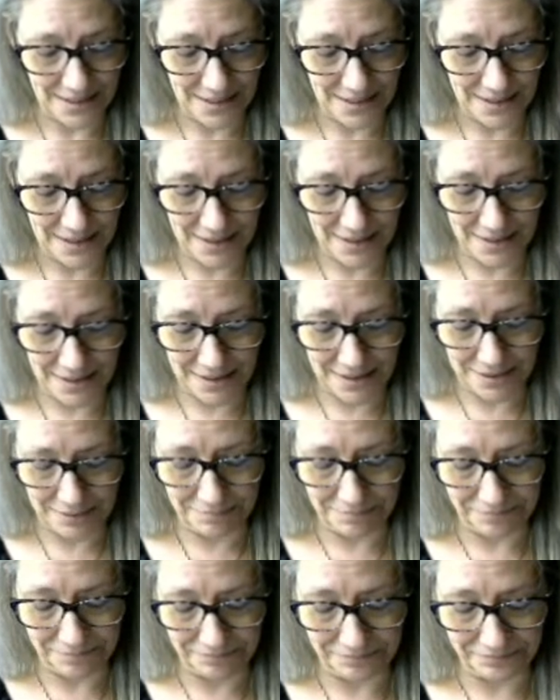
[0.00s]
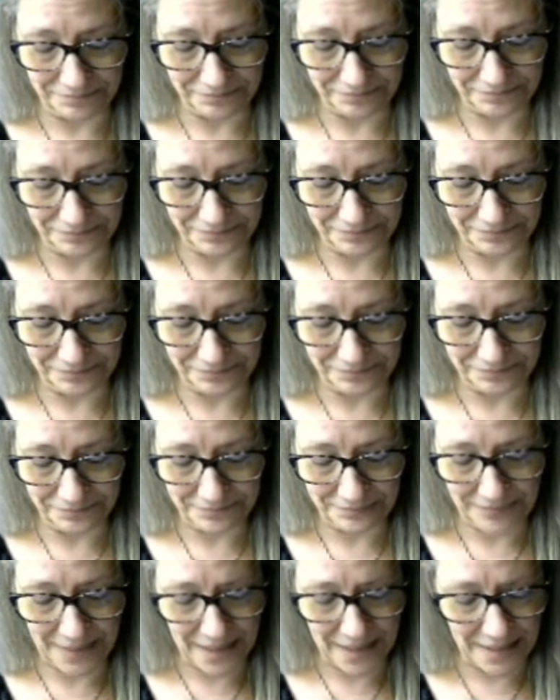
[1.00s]
Um,
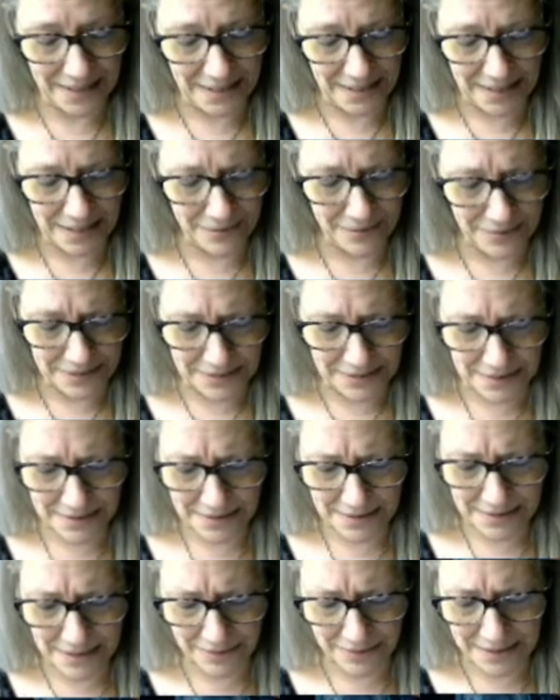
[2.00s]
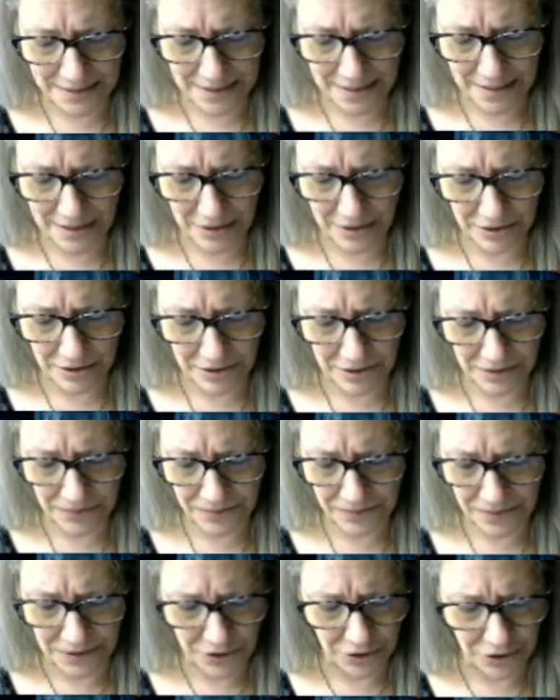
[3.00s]
and even 78 cards
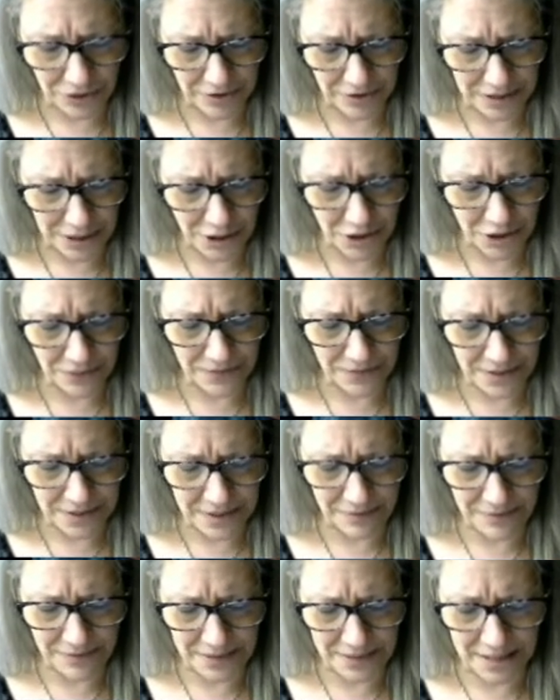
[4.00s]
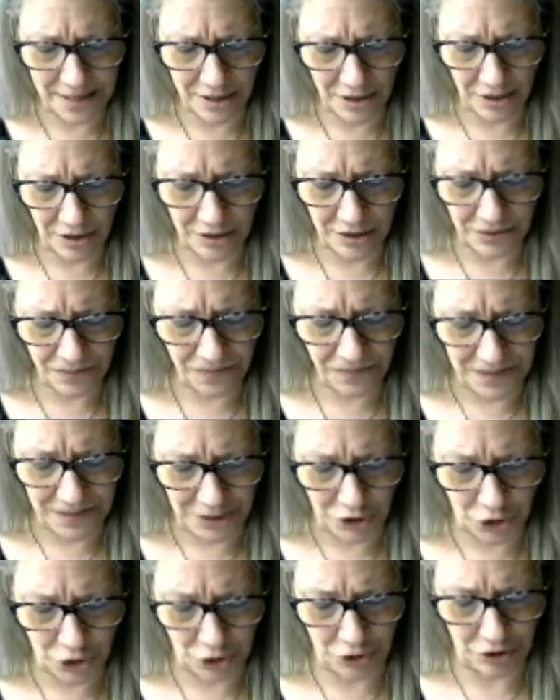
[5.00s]
feature, each of the 78 cards
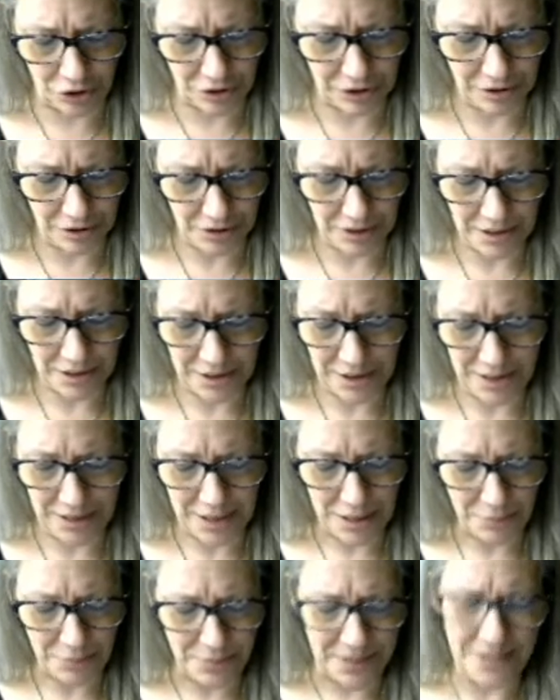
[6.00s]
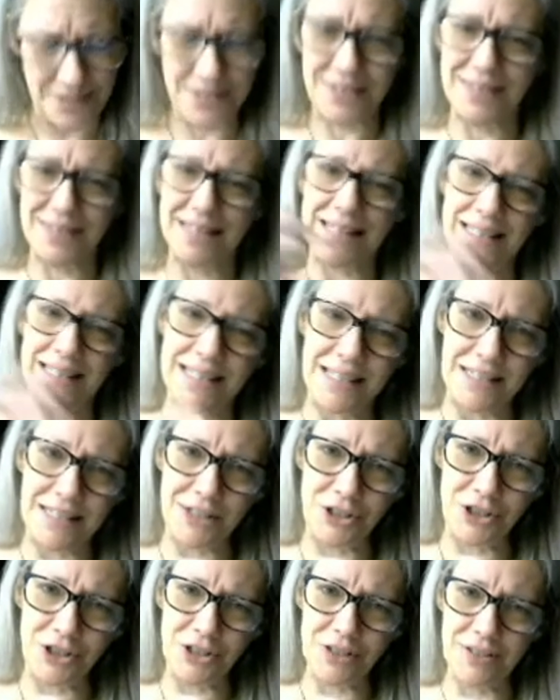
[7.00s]
feature but it's the
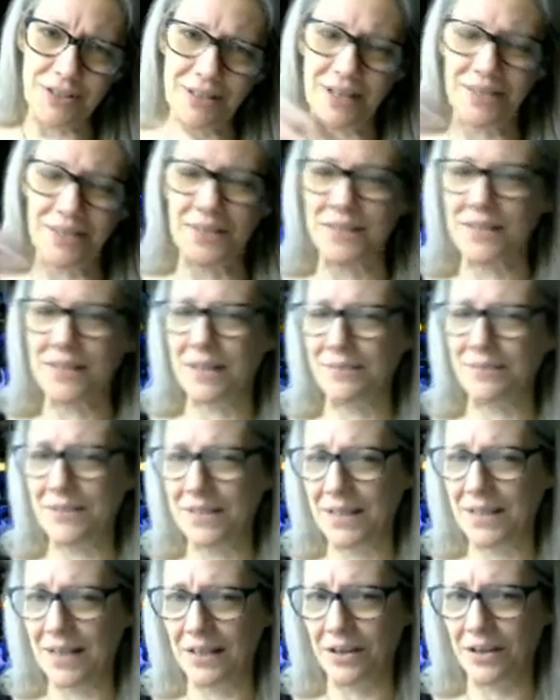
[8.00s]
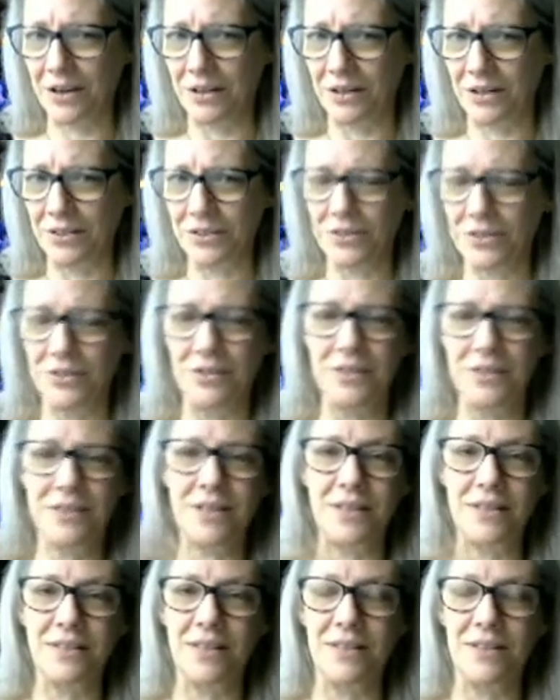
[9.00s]
each, not the 78 cards. So you could say
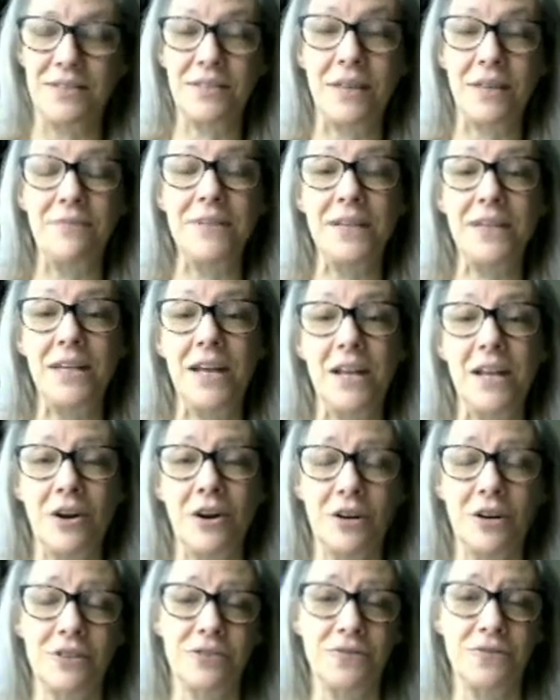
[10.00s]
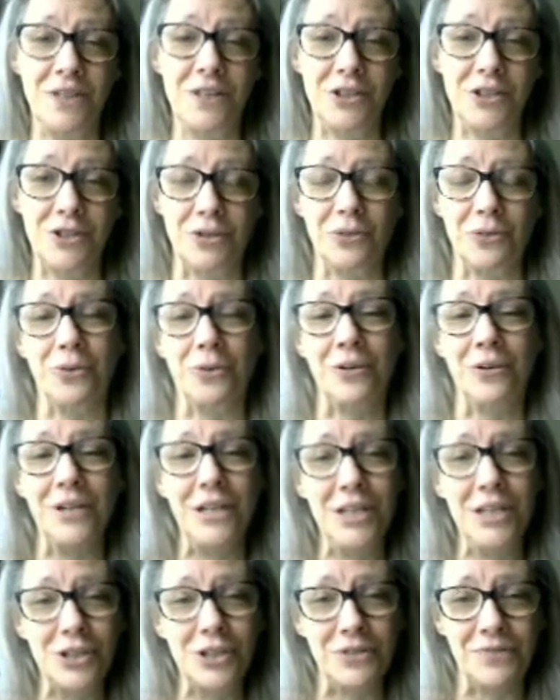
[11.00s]
the 78 cards feature or
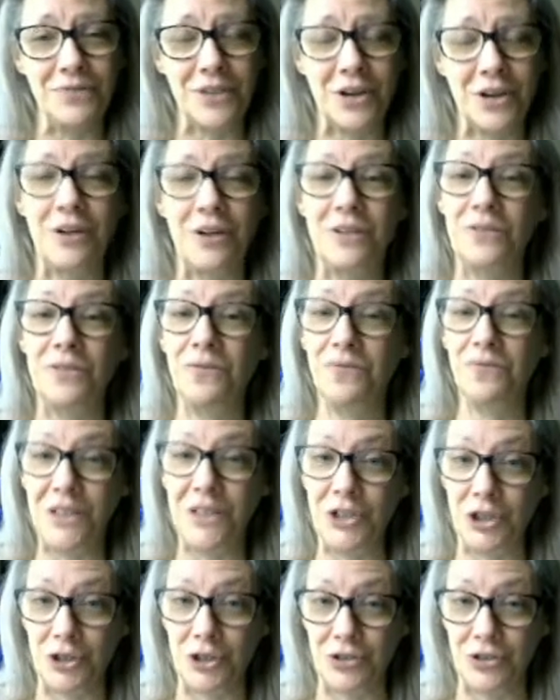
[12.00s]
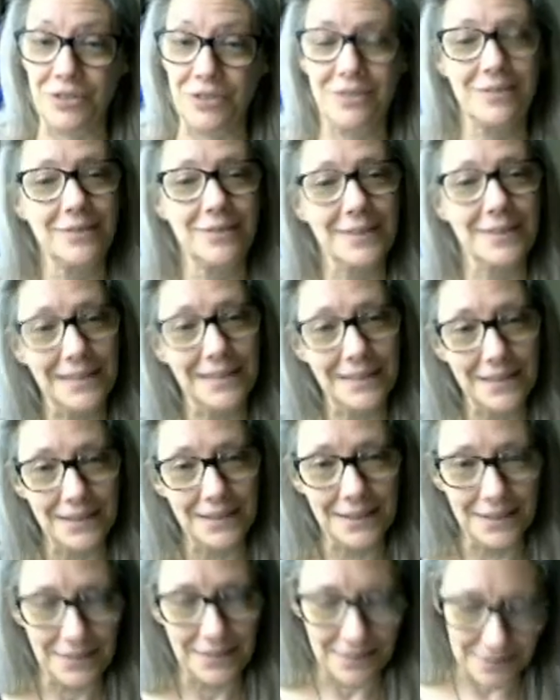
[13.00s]
each of the cards features.
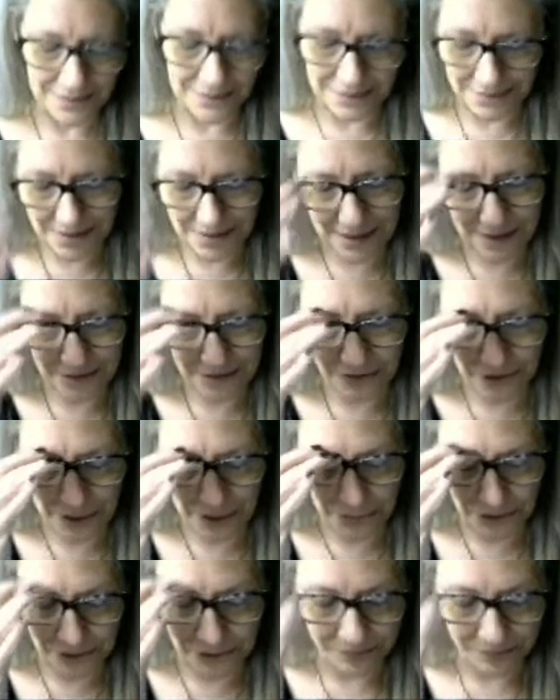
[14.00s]
Oh, God, grammar.